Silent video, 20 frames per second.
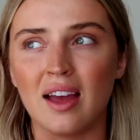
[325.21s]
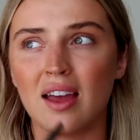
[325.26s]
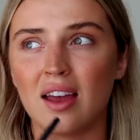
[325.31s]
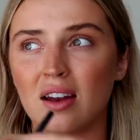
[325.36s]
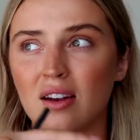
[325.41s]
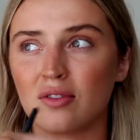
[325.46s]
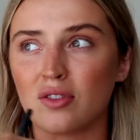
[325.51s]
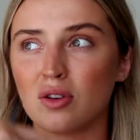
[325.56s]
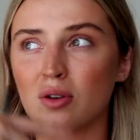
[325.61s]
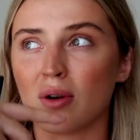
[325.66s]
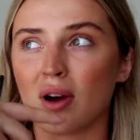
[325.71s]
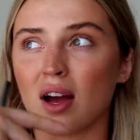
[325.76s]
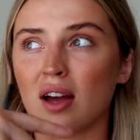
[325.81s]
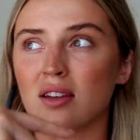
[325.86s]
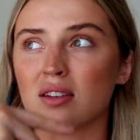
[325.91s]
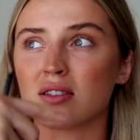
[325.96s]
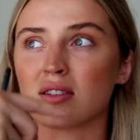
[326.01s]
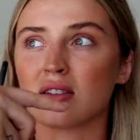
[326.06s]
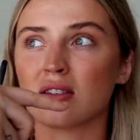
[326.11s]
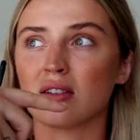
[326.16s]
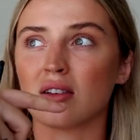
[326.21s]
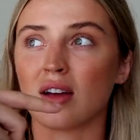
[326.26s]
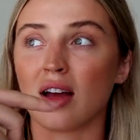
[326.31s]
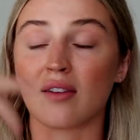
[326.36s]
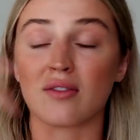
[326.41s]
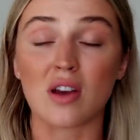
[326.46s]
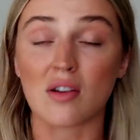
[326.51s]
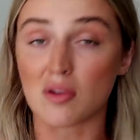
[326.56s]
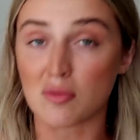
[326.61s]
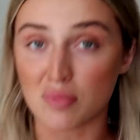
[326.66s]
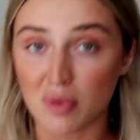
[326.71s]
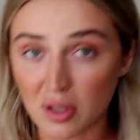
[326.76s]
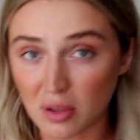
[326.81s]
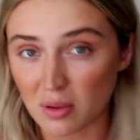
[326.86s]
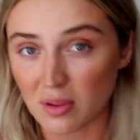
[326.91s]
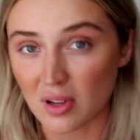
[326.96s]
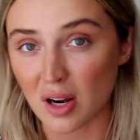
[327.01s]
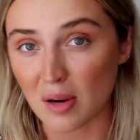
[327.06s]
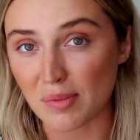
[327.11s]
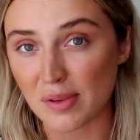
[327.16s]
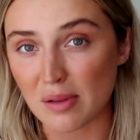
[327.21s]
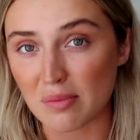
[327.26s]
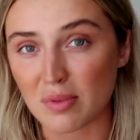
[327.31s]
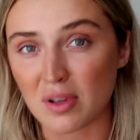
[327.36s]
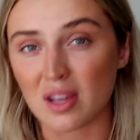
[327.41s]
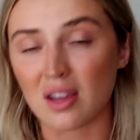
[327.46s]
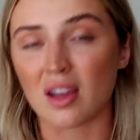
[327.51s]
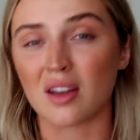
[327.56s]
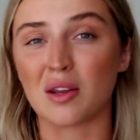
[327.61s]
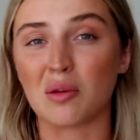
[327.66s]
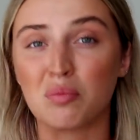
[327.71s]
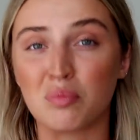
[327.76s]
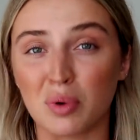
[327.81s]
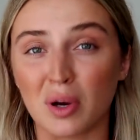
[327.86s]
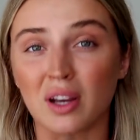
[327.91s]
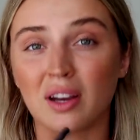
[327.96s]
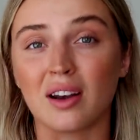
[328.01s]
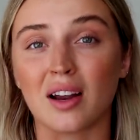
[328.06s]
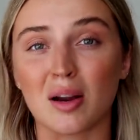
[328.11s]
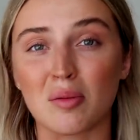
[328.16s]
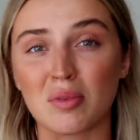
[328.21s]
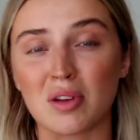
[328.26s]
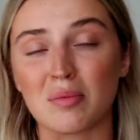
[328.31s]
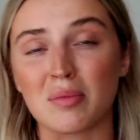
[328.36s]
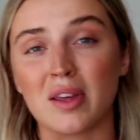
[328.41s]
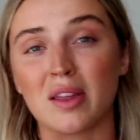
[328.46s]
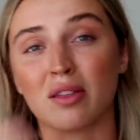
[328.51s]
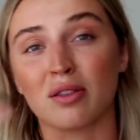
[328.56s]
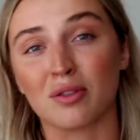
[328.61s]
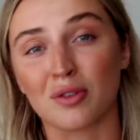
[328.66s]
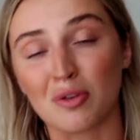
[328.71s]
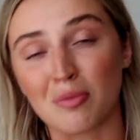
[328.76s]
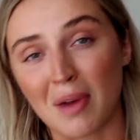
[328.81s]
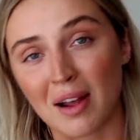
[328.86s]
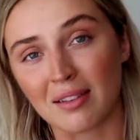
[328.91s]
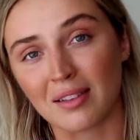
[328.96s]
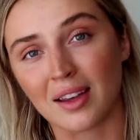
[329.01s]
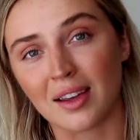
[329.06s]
And if you guys have never booked with Airbnb and you book an Airbnb through my